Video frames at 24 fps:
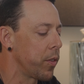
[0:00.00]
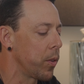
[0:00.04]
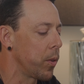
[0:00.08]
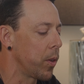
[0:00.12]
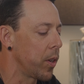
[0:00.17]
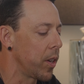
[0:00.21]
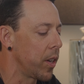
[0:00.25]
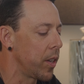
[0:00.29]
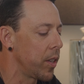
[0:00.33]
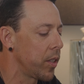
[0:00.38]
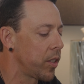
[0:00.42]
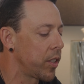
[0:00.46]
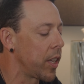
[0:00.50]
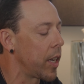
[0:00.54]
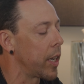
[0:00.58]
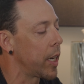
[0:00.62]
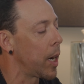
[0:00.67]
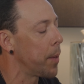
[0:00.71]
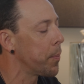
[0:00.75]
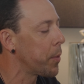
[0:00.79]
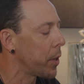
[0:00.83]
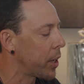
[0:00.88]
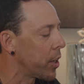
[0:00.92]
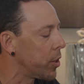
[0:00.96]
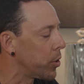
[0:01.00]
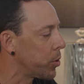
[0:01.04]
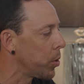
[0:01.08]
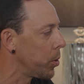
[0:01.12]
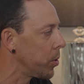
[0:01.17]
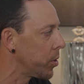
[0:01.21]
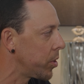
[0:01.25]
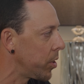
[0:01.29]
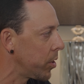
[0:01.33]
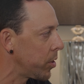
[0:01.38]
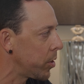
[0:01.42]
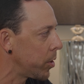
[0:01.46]
for setting up the
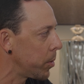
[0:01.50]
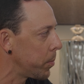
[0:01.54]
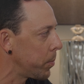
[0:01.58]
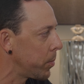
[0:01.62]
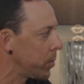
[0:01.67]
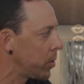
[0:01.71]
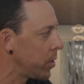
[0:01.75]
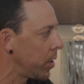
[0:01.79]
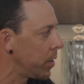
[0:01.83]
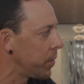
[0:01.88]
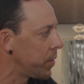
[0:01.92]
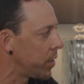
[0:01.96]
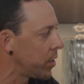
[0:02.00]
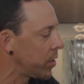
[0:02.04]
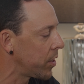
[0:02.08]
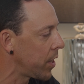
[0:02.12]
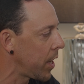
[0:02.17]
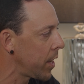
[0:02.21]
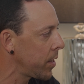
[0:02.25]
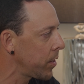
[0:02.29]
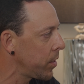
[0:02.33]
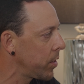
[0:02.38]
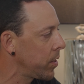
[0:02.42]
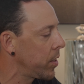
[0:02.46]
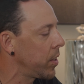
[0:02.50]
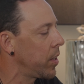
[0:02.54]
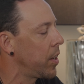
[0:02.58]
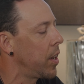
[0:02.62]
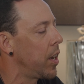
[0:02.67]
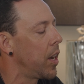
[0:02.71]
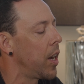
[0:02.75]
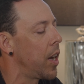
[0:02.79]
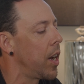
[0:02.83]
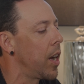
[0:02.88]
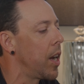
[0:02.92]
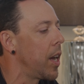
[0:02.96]
control systems of the sets
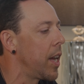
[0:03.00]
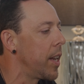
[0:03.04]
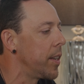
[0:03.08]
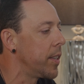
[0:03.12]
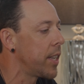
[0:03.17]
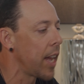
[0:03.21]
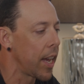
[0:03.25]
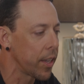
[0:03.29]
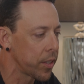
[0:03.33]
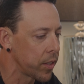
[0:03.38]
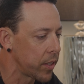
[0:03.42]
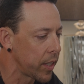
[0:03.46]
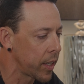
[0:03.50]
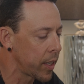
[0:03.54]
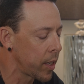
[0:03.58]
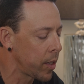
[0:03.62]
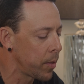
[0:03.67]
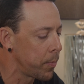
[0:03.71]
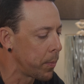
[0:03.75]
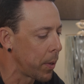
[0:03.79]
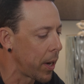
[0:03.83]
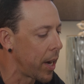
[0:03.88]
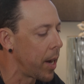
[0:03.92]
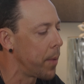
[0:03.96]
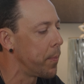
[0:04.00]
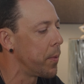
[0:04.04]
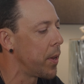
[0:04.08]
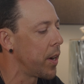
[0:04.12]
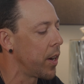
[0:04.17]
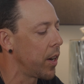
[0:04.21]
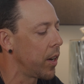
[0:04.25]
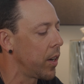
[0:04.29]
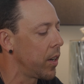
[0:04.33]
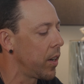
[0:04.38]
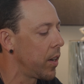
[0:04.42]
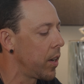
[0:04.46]
and testing, but I am
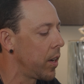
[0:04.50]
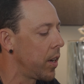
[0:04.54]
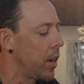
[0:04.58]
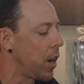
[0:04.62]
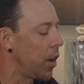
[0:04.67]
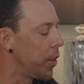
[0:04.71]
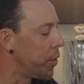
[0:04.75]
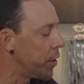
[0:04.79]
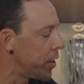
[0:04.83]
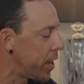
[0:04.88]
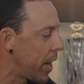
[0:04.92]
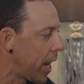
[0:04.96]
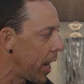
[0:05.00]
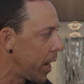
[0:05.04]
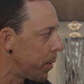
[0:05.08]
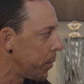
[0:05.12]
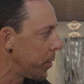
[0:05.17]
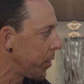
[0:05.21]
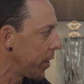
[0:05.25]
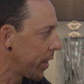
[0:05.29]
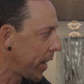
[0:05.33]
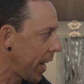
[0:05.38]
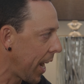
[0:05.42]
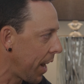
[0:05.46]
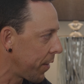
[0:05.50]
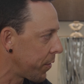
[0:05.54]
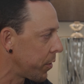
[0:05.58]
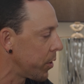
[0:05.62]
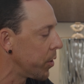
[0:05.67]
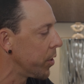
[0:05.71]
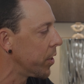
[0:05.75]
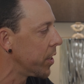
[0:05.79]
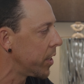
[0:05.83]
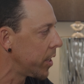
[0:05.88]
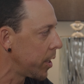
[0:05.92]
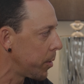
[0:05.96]
there on the day with the
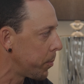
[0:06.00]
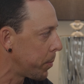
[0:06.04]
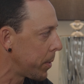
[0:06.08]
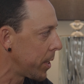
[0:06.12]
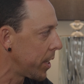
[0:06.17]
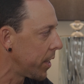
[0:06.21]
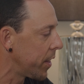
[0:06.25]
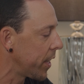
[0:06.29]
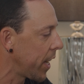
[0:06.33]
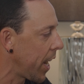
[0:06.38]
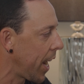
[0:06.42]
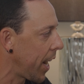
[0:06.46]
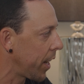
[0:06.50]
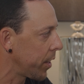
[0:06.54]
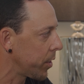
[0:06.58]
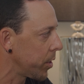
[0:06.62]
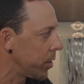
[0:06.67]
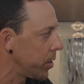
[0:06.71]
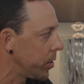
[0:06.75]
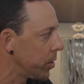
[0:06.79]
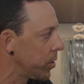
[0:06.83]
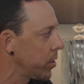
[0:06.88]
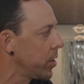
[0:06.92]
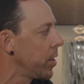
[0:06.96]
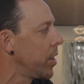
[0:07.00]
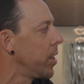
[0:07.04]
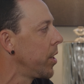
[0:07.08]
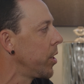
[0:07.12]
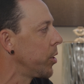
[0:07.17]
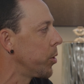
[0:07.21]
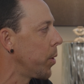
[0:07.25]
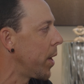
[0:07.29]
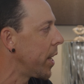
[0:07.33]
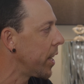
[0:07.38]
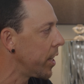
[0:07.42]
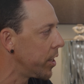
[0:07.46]
gaffer, the DP, and the actors.
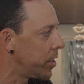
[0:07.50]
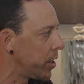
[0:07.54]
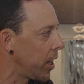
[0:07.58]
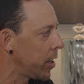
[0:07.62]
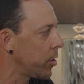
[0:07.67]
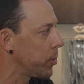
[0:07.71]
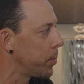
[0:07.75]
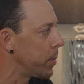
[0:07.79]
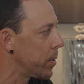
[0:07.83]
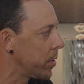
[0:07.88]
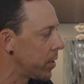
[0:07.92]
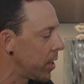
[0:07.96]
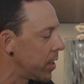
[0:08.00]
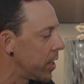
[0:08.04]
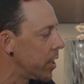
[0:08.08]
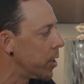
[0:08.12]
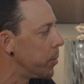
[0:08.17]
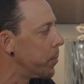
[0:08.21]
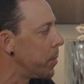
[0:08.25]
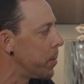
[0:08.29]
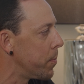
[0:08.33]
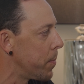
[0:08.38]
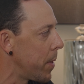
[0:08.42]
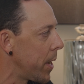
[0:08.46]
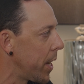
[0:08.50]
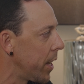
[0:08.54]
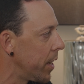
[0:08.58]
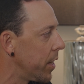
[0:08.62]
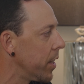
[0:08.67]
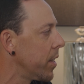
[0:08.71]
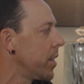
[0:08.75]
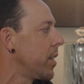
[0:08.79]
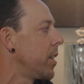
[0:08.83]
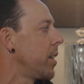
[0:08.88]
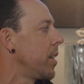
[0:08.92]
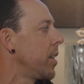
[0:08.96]
So, any adjustments that need to be
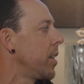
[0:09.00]
made.